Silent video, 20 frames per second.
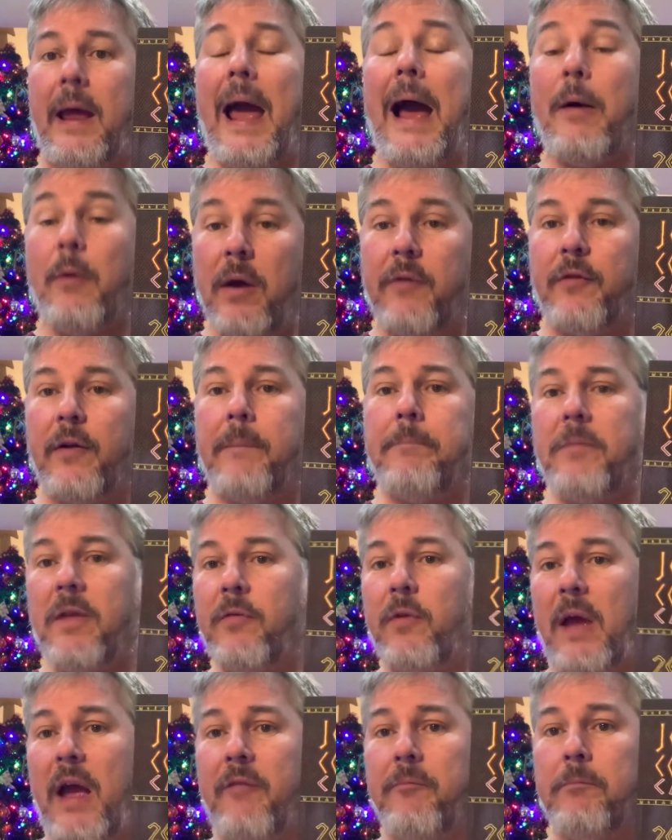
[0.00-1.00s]
However, if
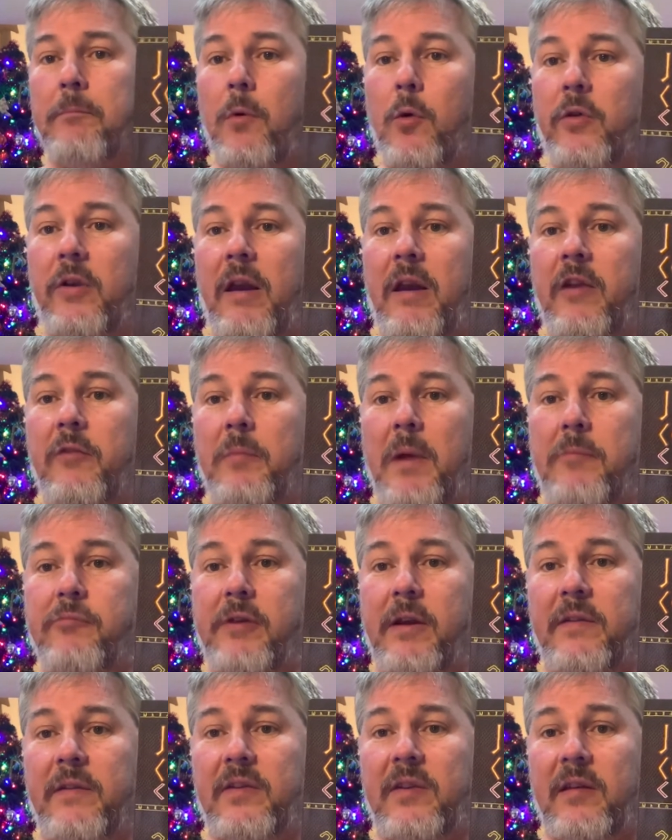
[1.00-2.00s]
you haven't bought any of my
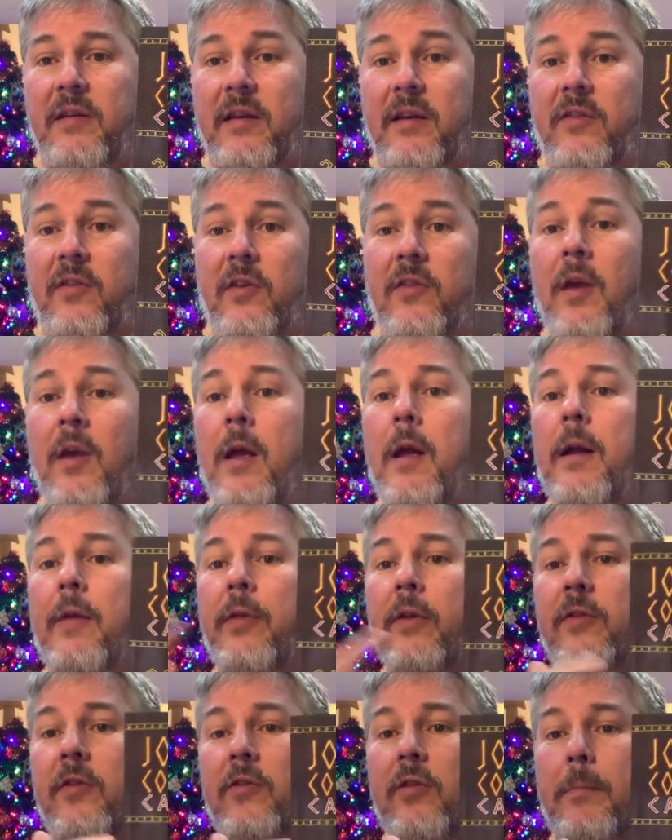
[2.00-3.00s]
previous indexes,
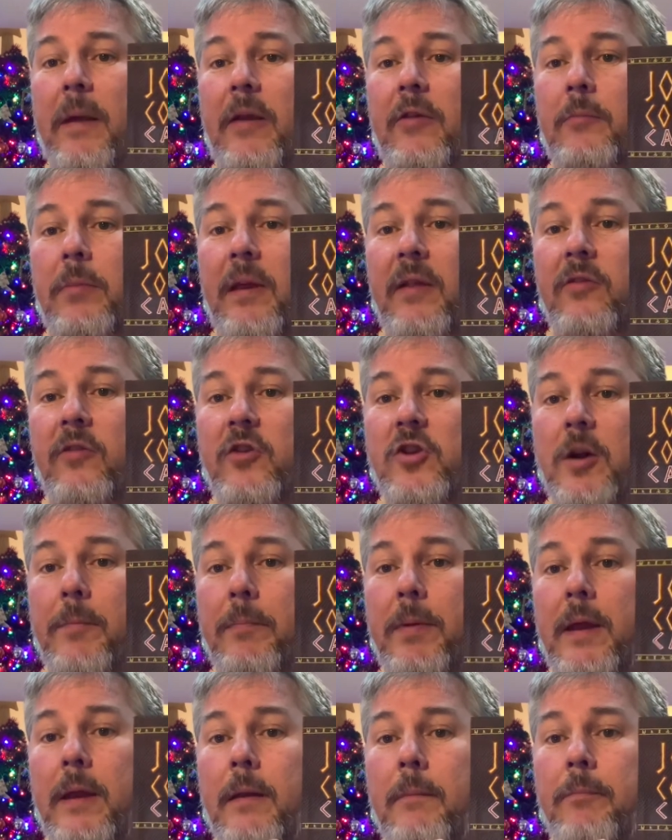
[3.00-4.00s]
this is the best place to jump
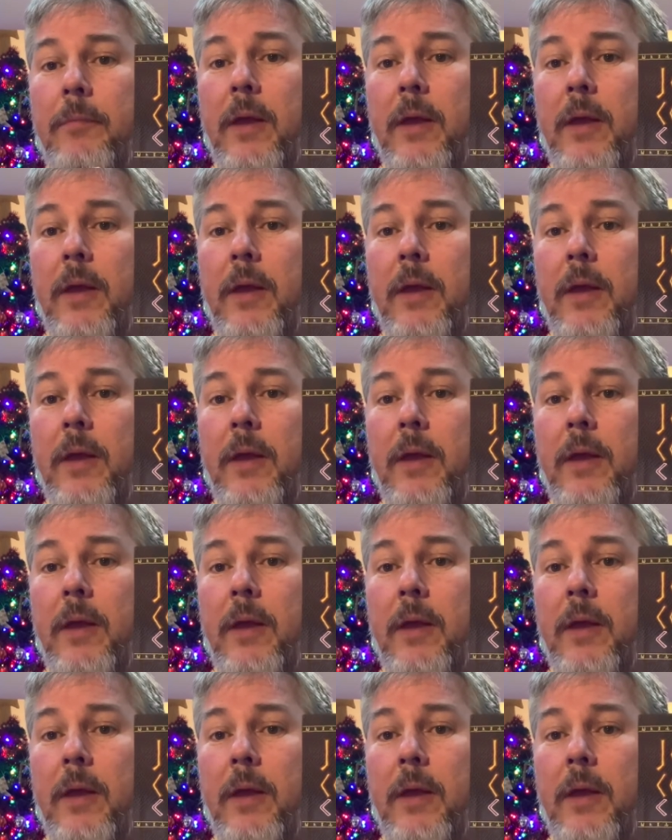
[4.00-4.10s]
in.